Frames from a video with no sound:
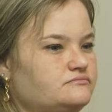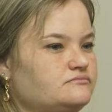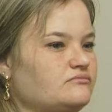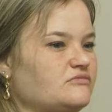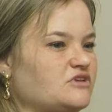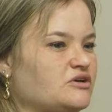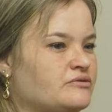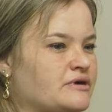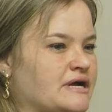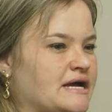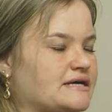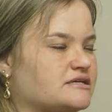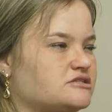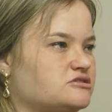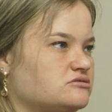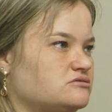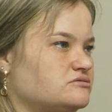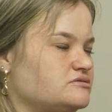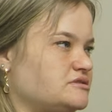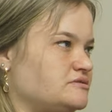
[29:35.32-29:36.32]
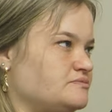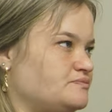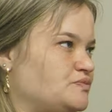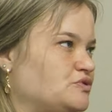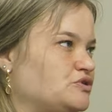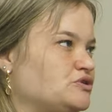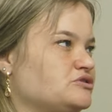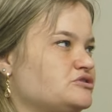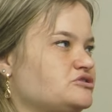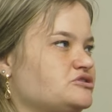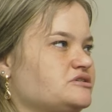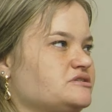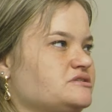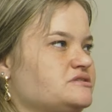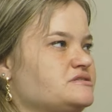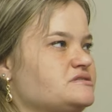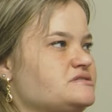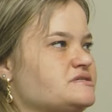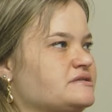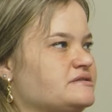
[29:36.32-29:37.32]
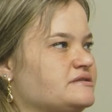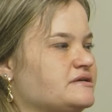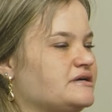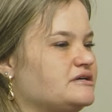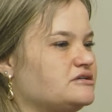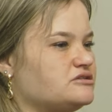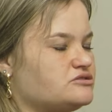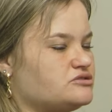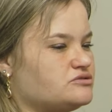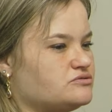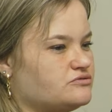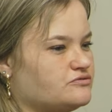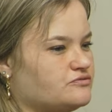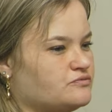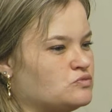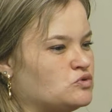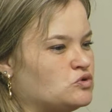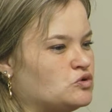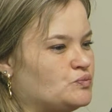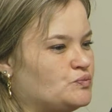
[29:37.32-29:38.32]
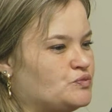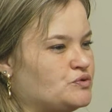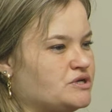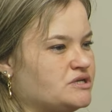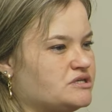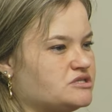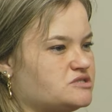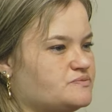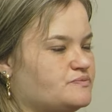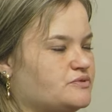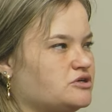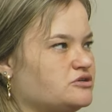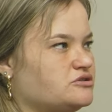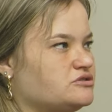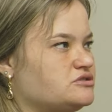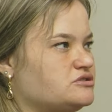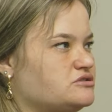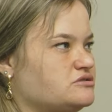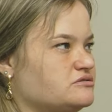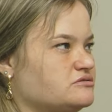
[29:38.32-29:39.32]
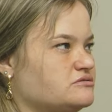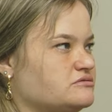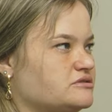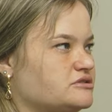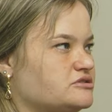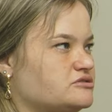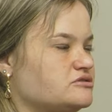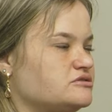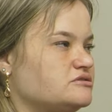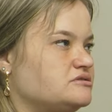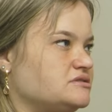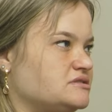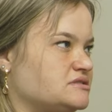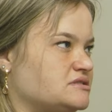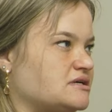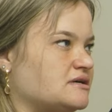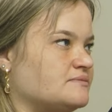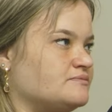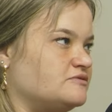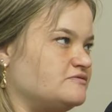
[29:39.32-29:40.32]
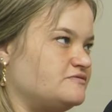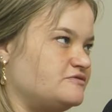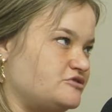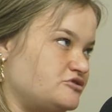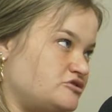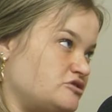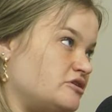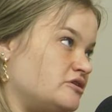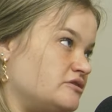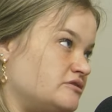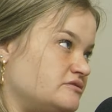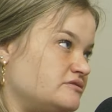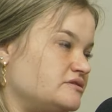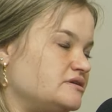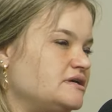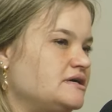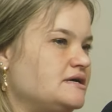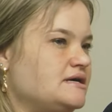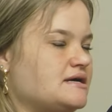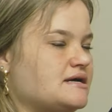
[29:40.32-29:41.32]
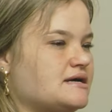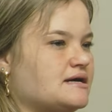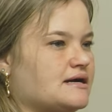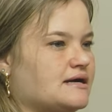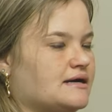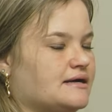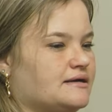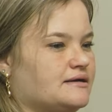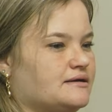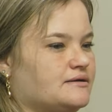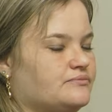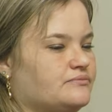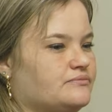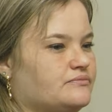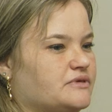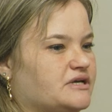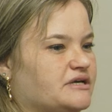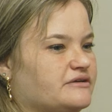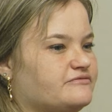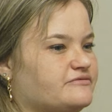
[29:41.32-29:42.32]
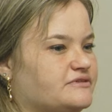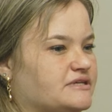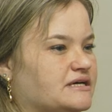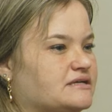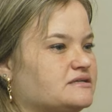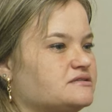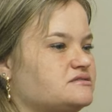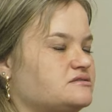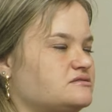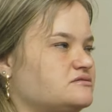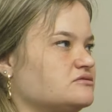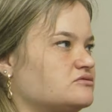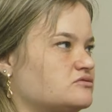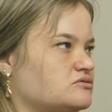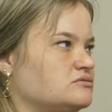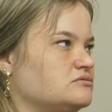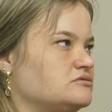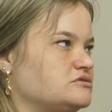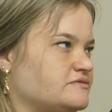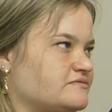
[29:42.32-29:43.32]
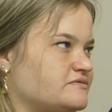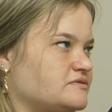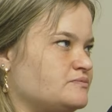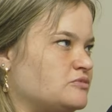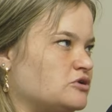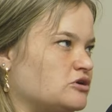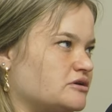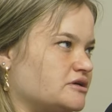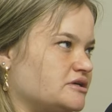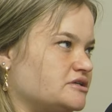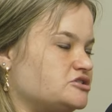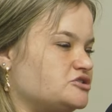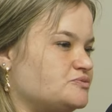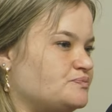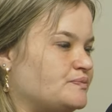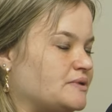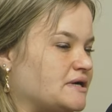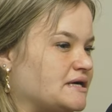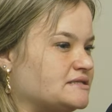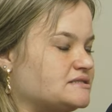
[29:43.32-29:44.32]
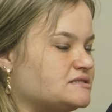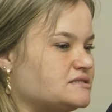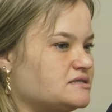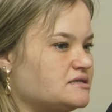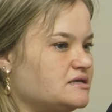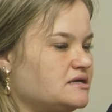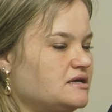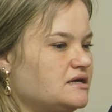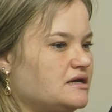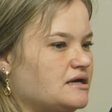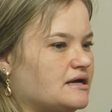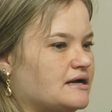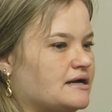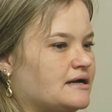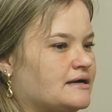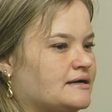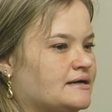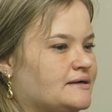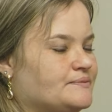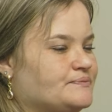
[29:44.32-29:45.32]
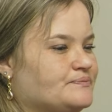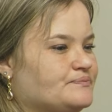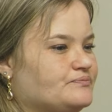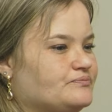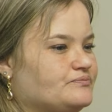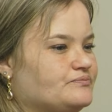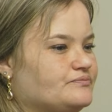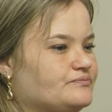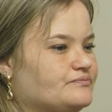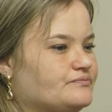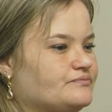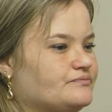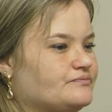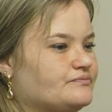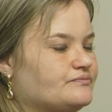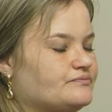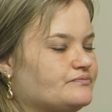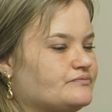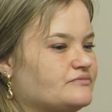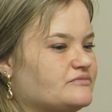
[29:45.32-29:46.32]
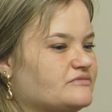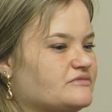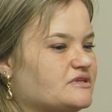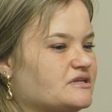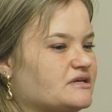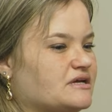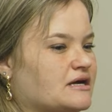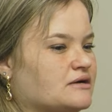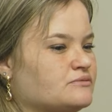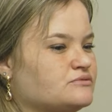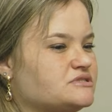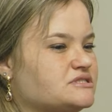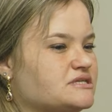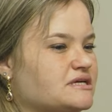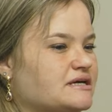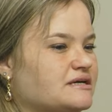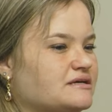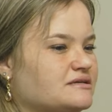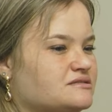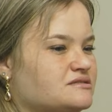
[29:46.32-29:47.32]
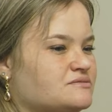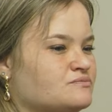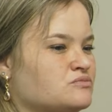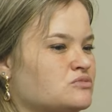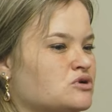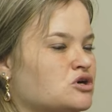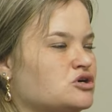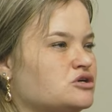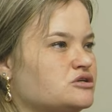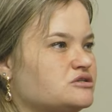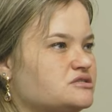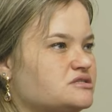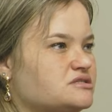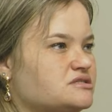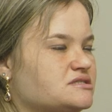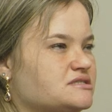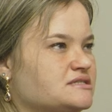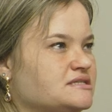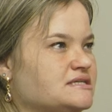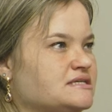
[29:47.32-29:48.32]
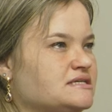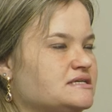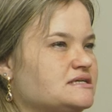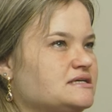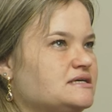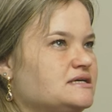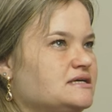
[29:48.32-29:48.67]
ragdolls and Persians, and they're sort of more predisposed to a certain type of stone, if that is the cause of the blockage. But I would say it's mostly